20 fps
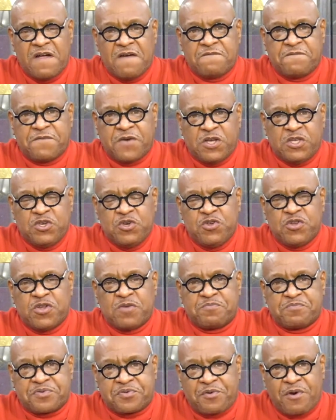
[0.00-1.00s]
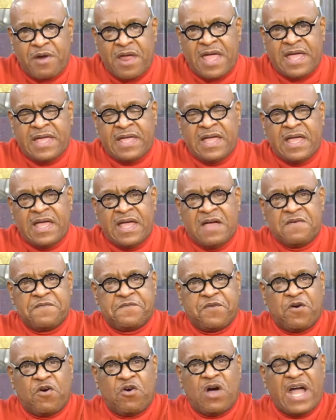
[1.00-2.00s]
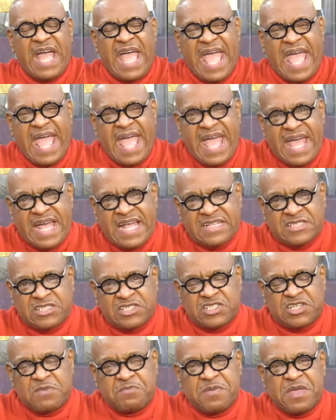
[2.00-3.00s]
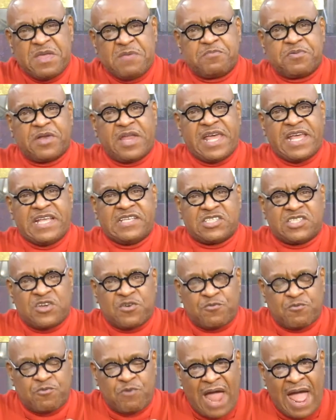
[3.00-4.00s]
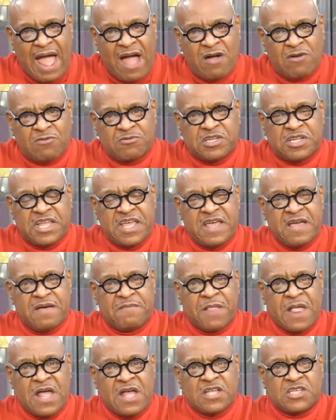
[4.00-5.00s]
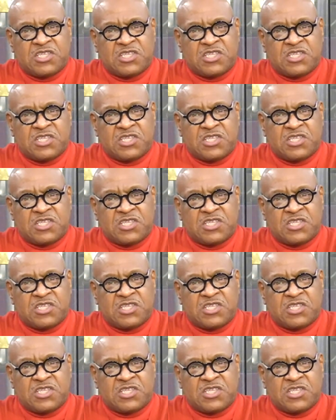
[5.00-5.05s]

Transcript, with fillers: for you to pray for a hedge to be placed around them